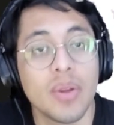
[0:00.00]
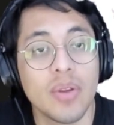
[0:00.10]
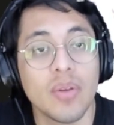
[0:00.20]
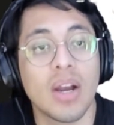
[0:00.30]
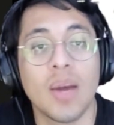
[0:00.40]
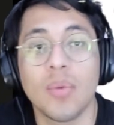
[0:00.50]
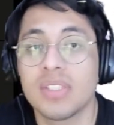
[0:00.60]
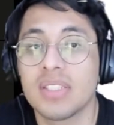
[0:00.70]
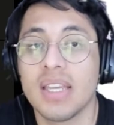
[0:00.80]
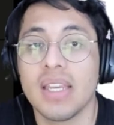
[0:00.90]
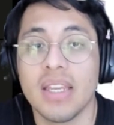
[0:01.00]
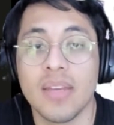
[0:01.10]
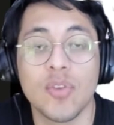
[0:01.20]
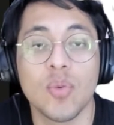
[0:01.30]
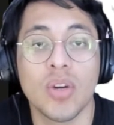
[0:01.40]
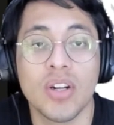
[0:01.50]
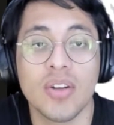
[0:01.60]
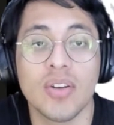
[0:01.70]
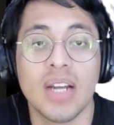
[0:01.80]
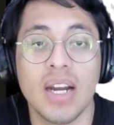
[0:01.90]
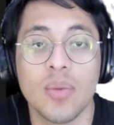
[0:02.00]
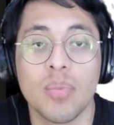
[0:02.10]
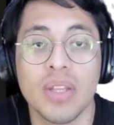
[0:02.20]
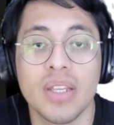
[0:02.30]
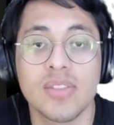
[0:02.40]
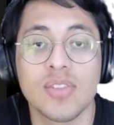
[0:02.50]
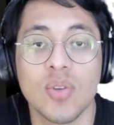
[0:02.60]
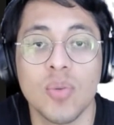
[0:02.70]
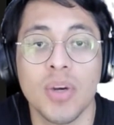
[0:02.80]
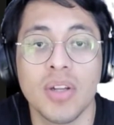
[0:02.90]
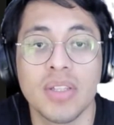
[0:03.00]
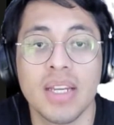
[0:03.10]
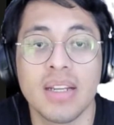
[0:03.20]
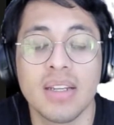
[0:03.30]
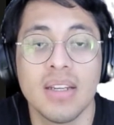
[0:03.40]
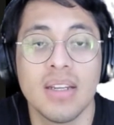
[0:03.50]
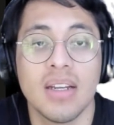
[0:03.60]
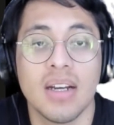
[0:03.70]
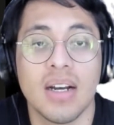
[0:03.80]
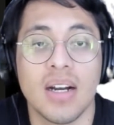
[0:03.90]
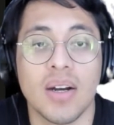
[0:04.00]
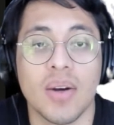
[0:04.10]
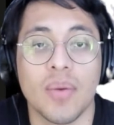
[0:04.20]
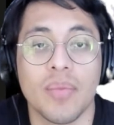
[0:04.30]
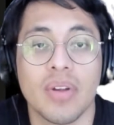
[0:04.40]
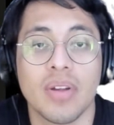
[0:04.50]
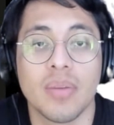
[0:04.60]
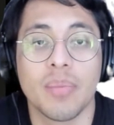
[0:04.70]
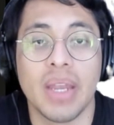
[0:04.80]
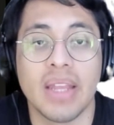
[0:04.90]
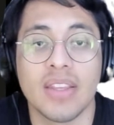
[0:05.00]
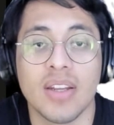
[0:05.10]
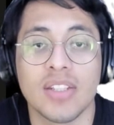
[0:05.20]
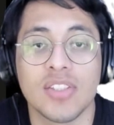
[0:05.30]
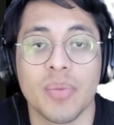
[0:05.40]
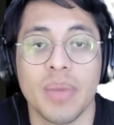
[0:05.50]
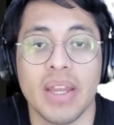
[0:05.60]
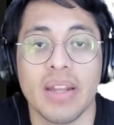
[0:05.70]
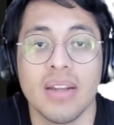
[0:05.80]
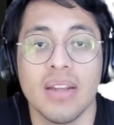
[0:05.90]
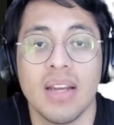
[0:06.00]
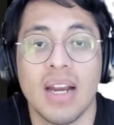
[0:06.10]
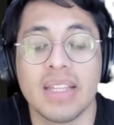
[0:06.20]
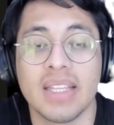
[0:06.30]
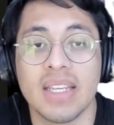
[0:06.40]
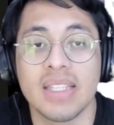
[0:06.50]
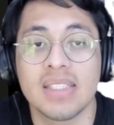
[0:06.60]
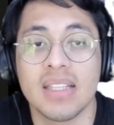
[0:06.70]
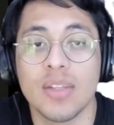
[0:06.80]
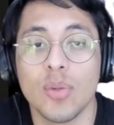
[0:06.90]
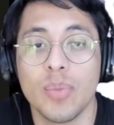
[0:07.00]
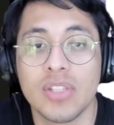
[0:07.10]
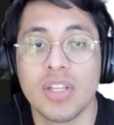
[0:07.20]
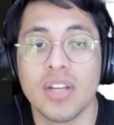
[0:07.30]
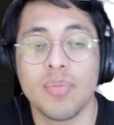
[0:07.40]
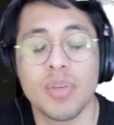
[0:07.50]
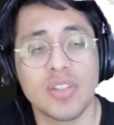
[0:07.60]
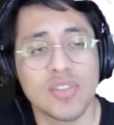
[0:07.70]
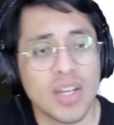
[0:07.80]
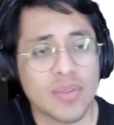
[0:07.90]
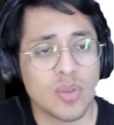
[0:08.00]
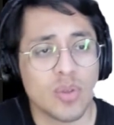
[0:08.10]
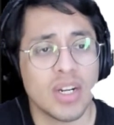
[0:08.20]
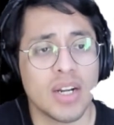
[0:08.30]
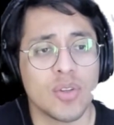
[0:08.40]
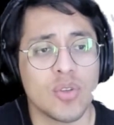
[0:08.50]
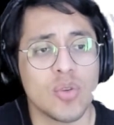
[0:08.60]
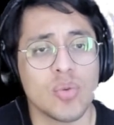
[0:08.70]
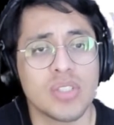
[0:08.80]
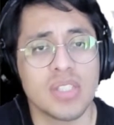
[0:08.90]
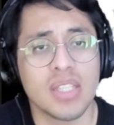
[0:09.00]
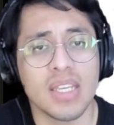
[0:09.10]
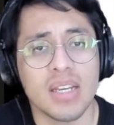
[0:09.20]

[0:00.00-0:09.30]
I would say if you want to learn how to play a snowball deck, Pantheon is your man. I think it's a little bit tough because you have to learn how to use the